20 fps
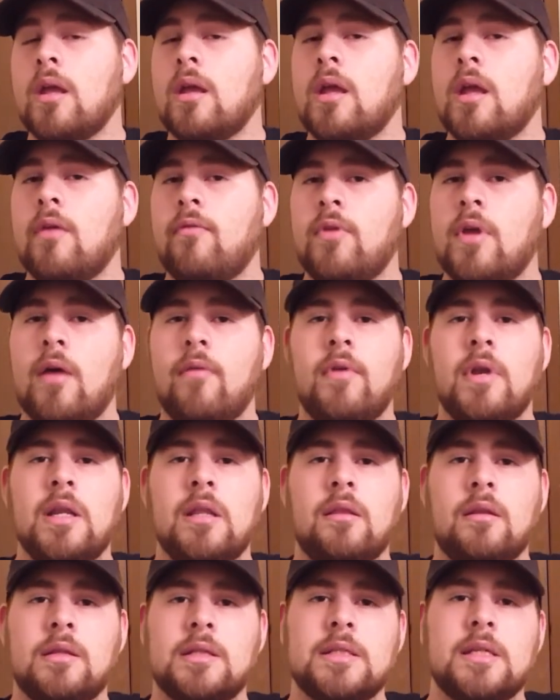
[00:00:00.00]
If you have
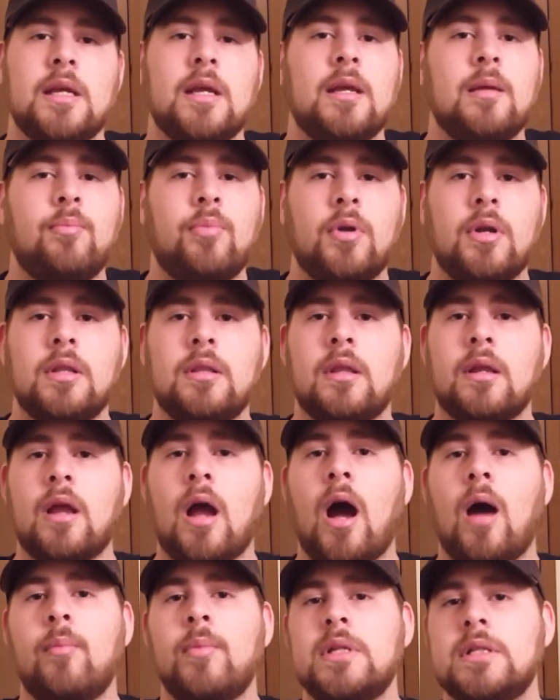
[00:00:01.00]
anything to say, put it in the
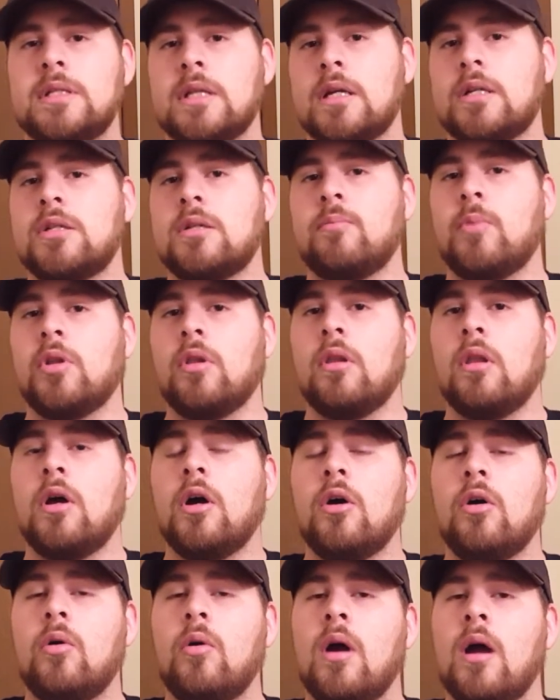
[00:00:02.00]
comment section
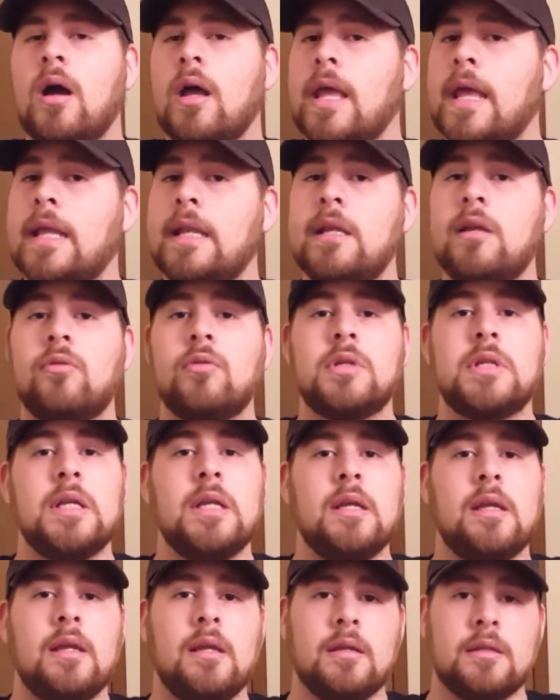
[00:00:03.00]
below. Any
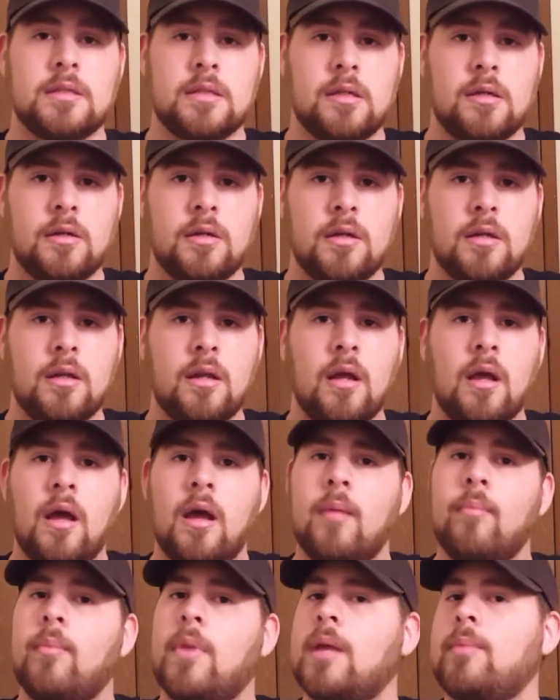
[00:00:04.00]
critiquing is good.
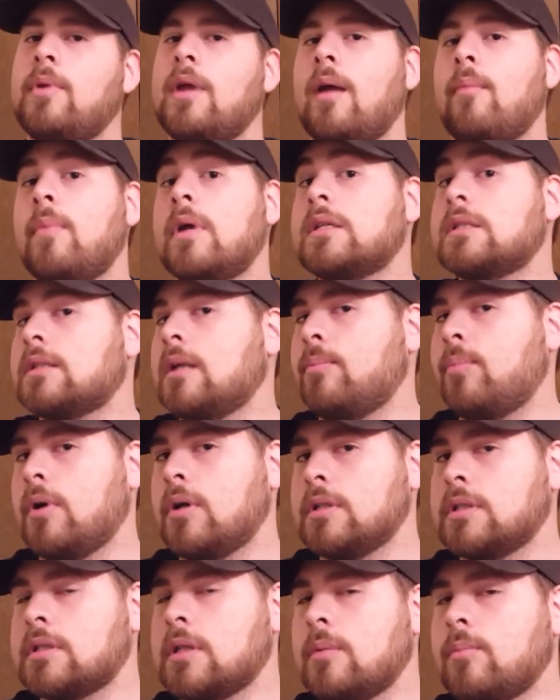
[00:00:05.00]
Maybe I messed up on
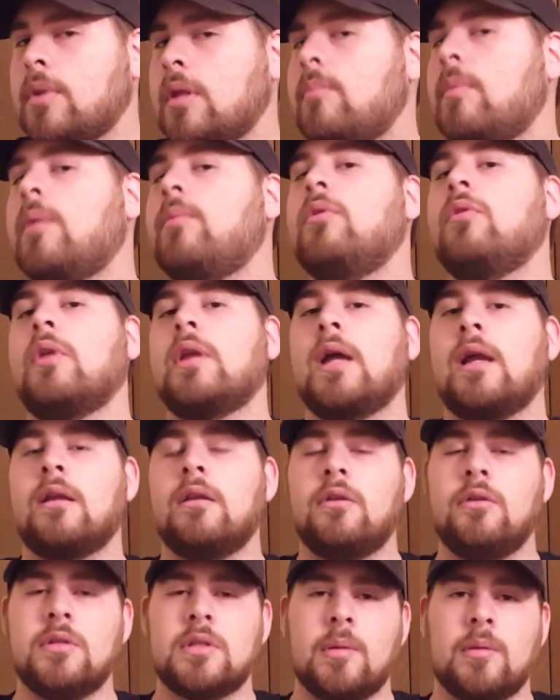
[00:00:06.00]
something, maybe you think I could
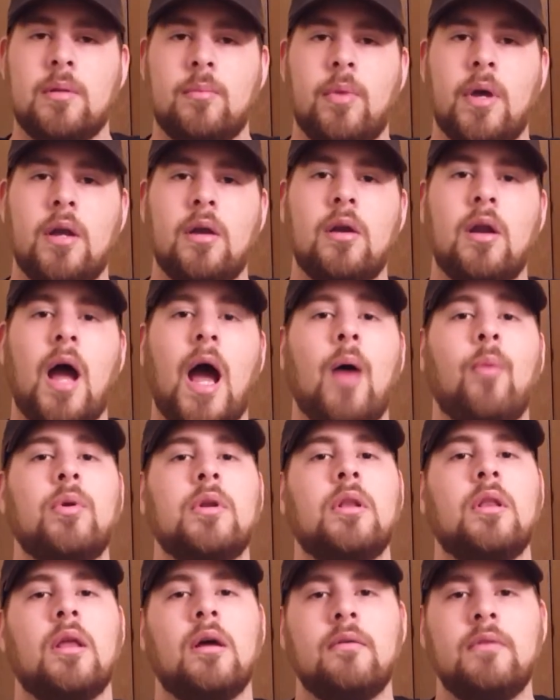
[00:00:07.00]
do something better. I would
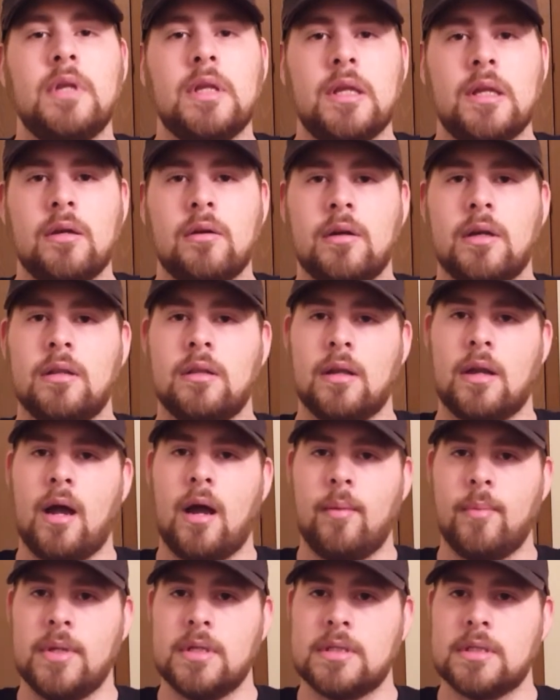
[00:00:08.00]
love to hear it in the
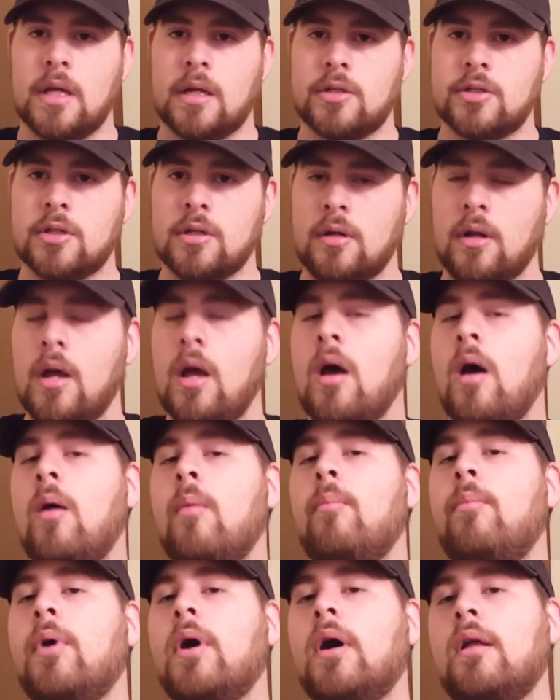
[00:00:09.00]
comment section.
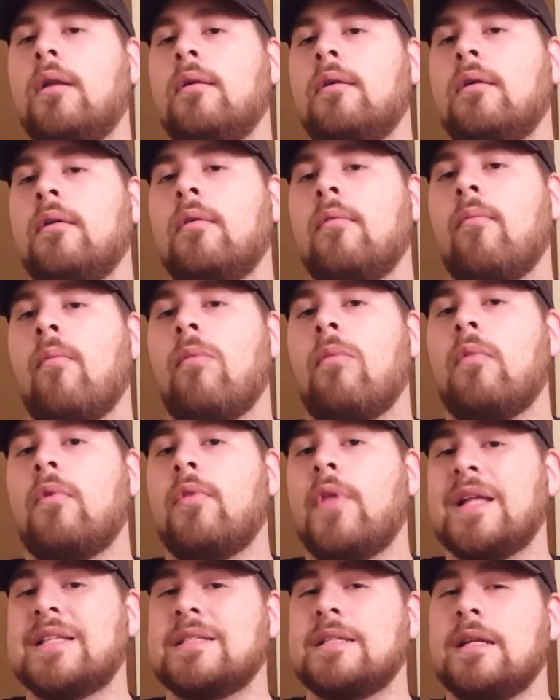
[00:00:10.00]
But
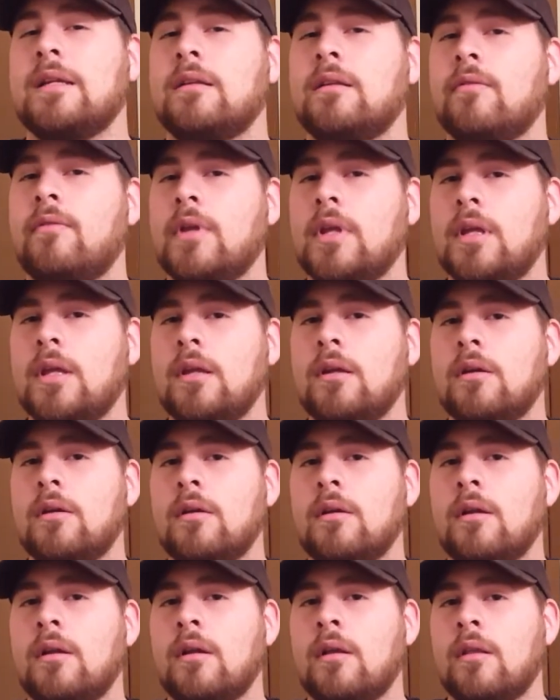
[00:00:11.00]
that's the end of it here.
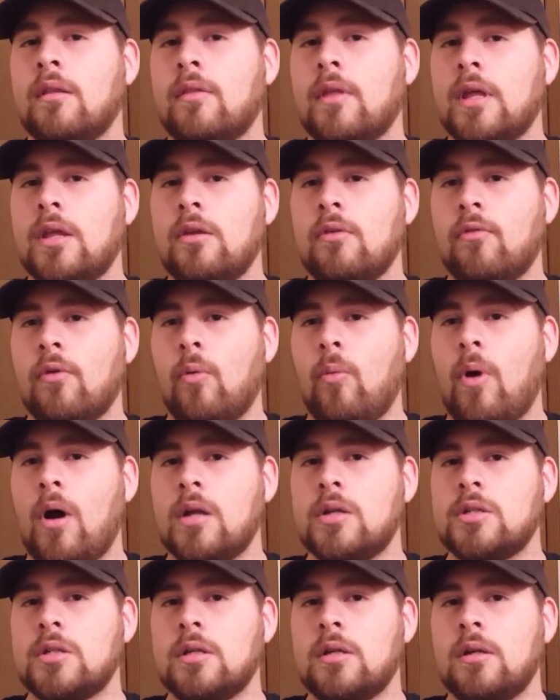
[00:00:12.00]
Thank you for
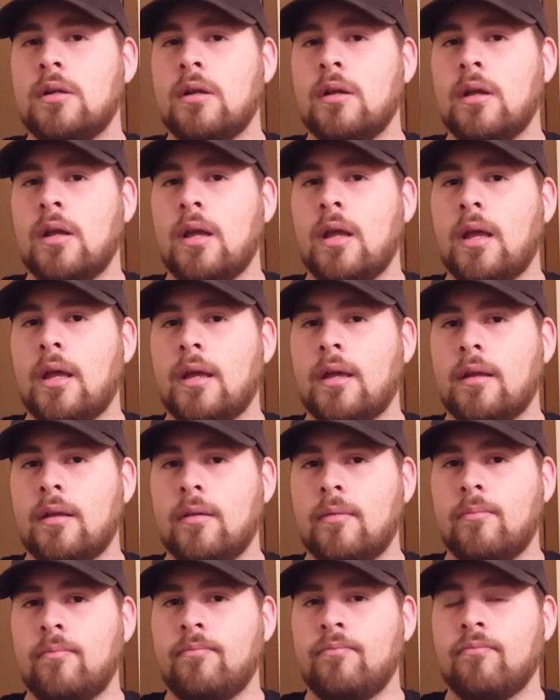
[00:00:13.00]
watching, and
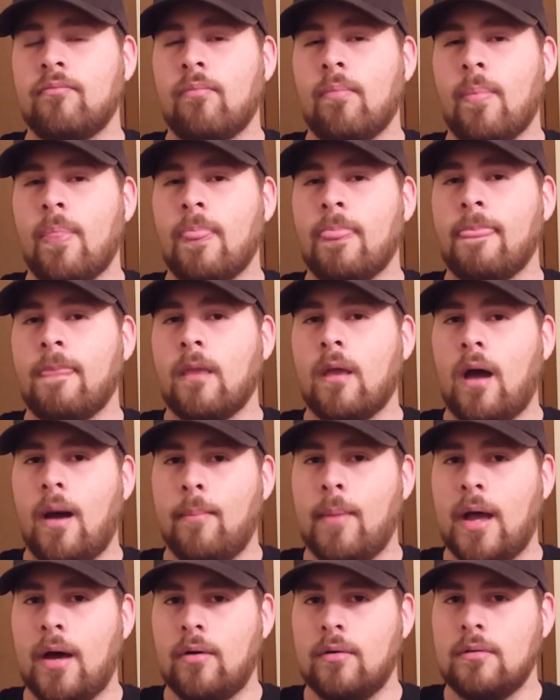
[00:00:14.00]
I'm
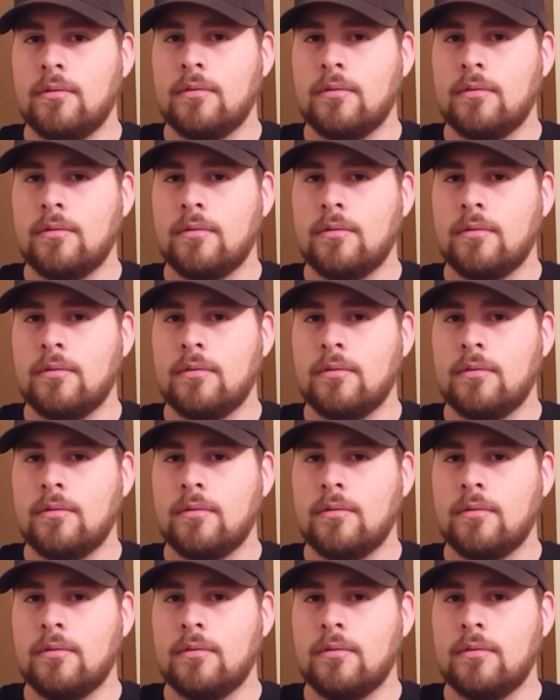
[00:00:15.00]
out.